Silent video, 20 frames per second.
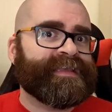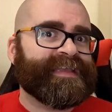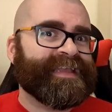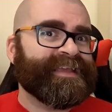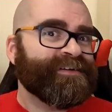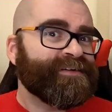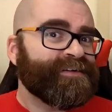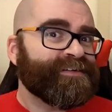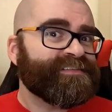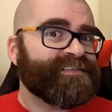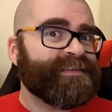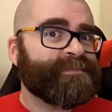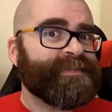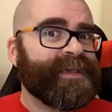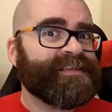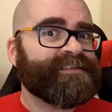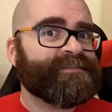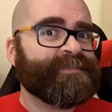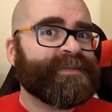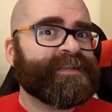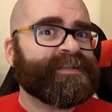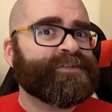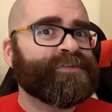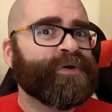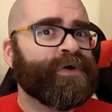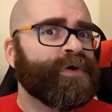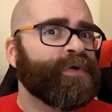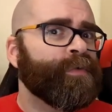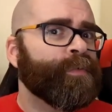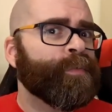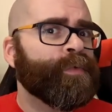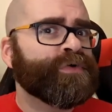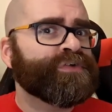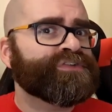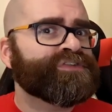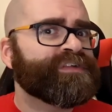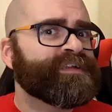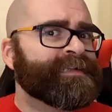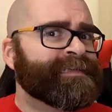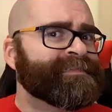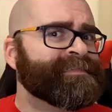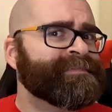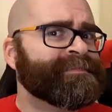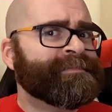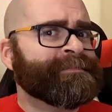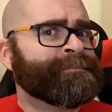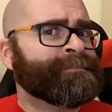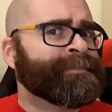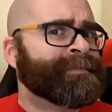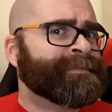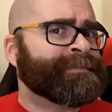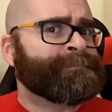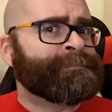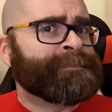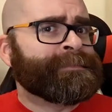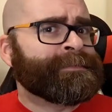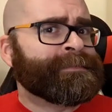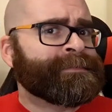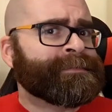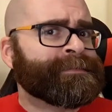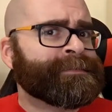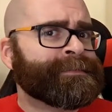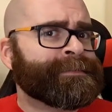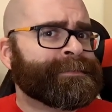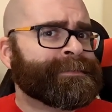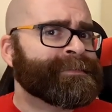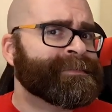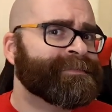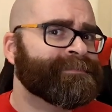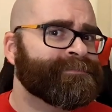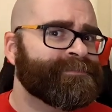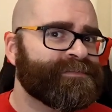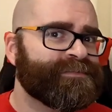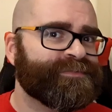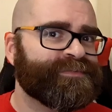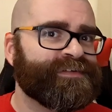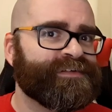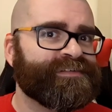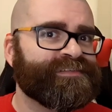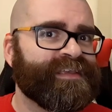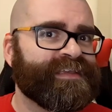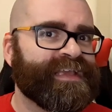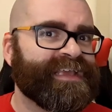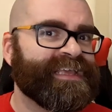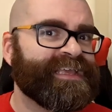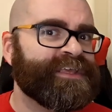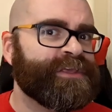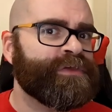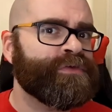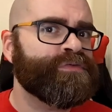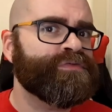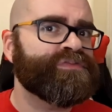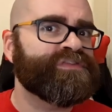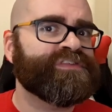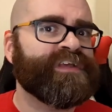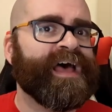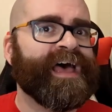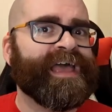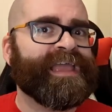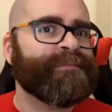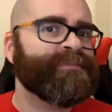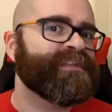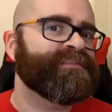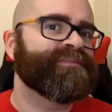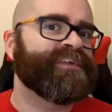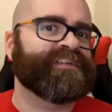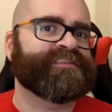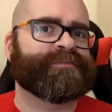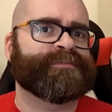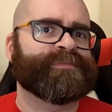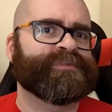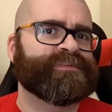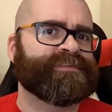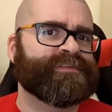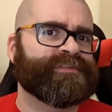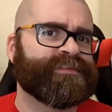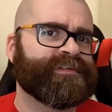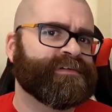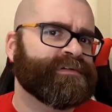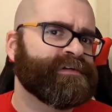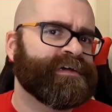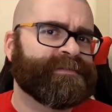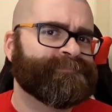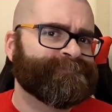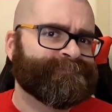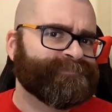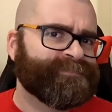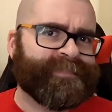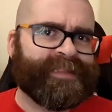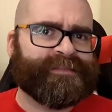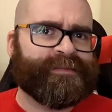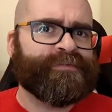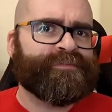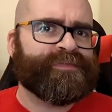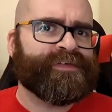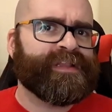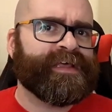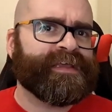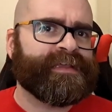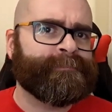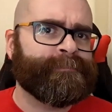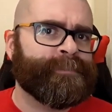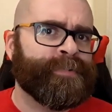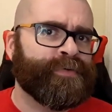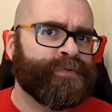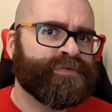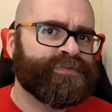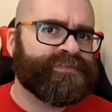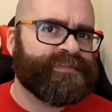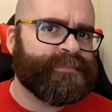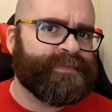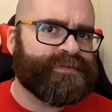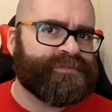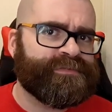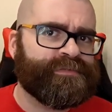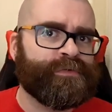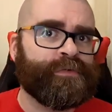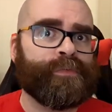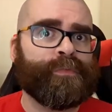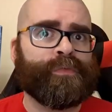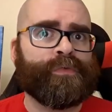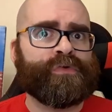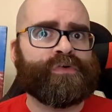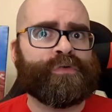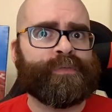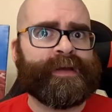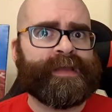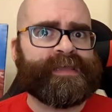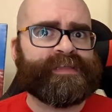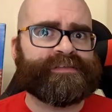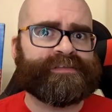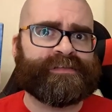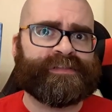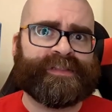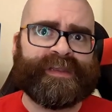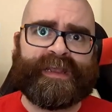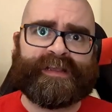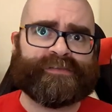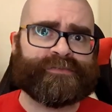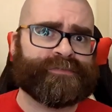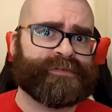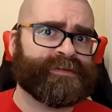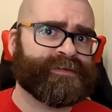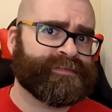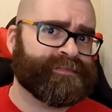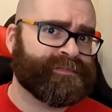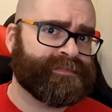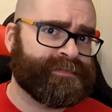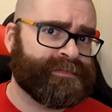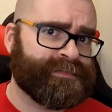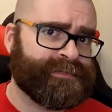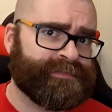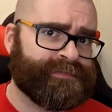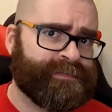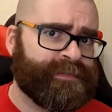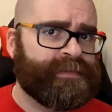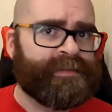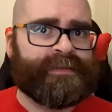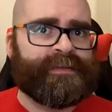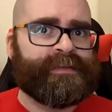it honestly makes me not want to listen to it as much, as it always feels like a huge time investment. You know, I don't feel I can pause the music or walk away until the next track starts.